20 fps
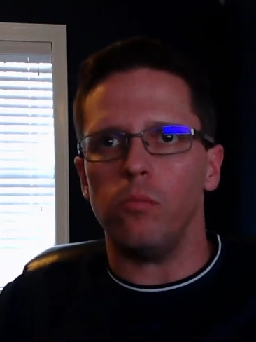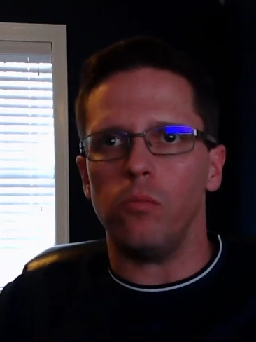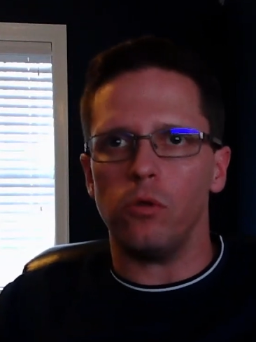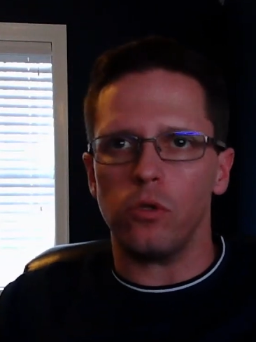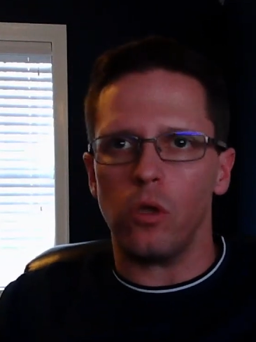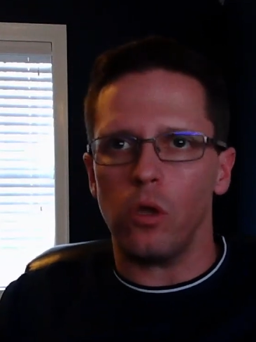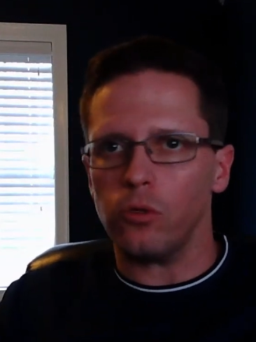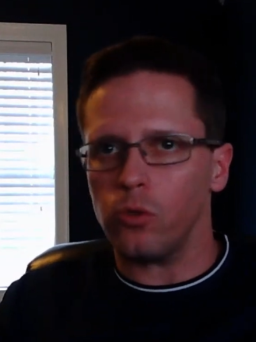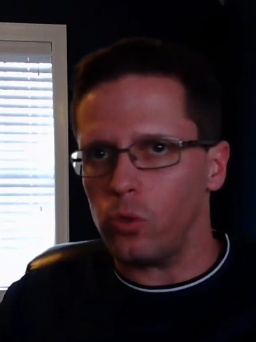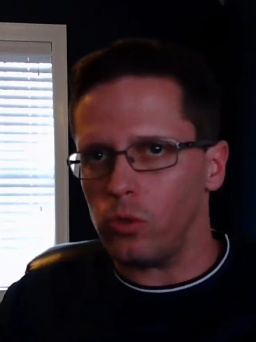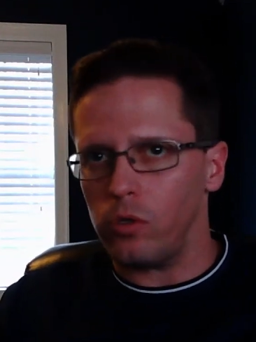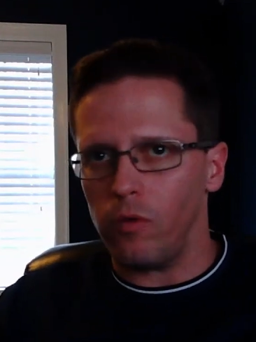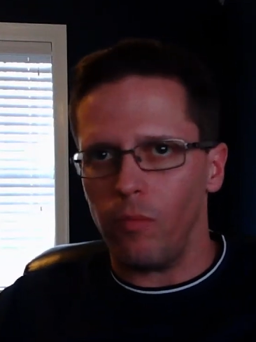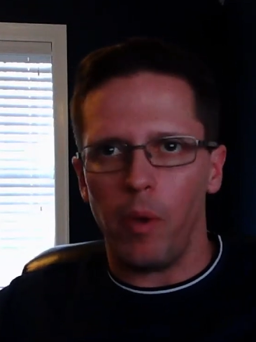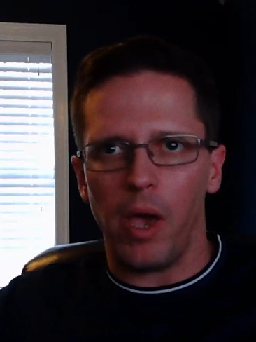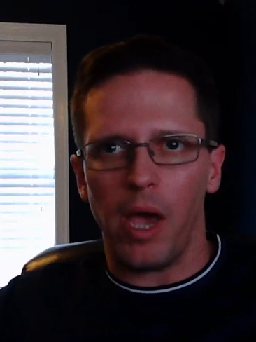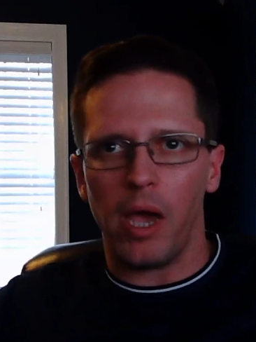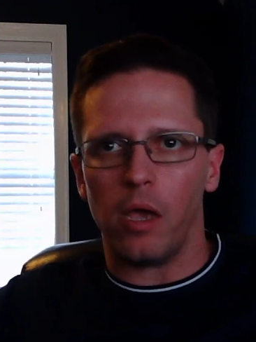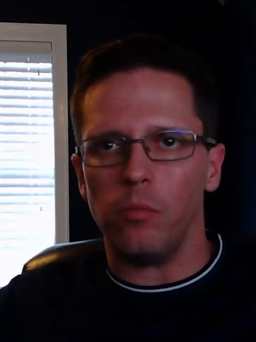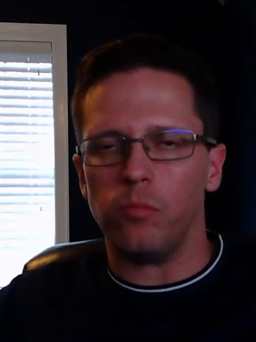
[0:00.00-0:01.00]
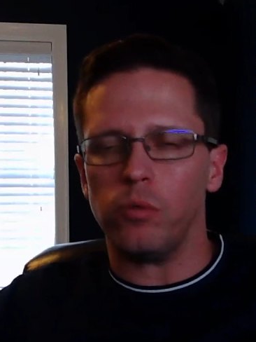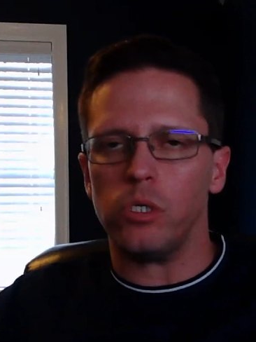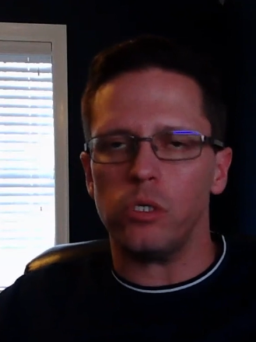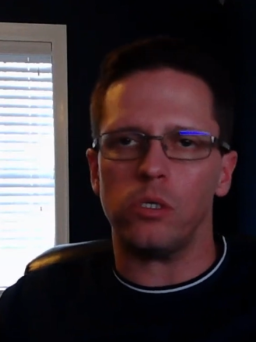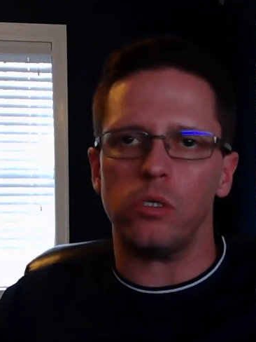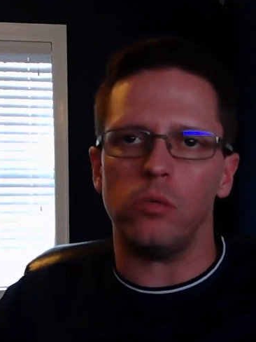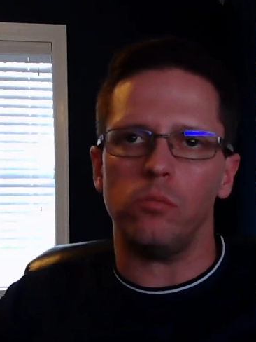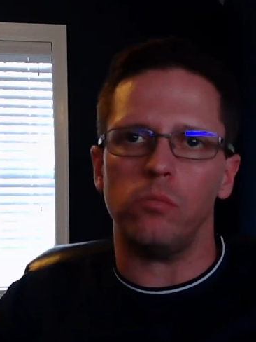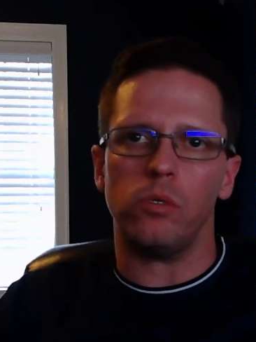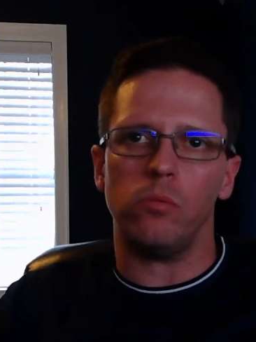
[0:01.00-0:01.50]
There's all sorts of backup
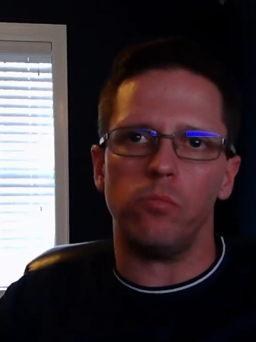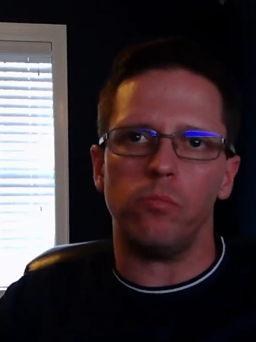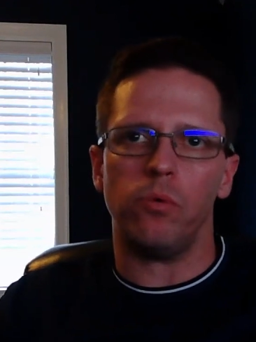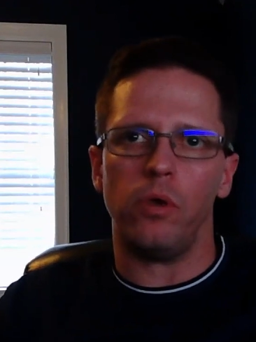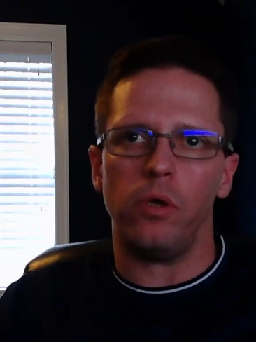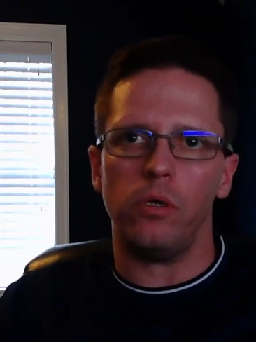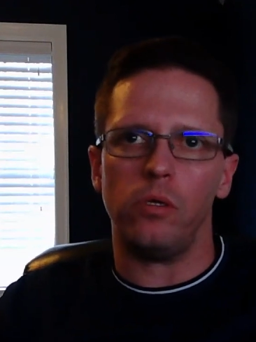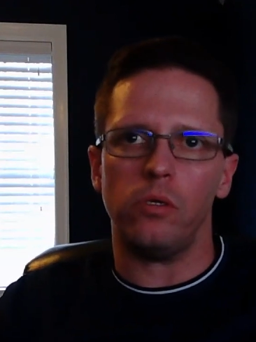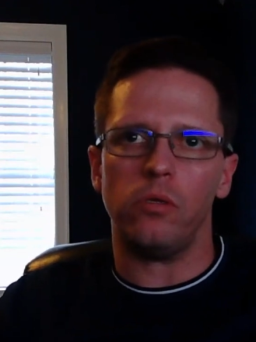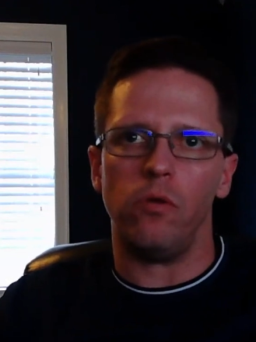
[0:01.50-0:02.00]
systems in place.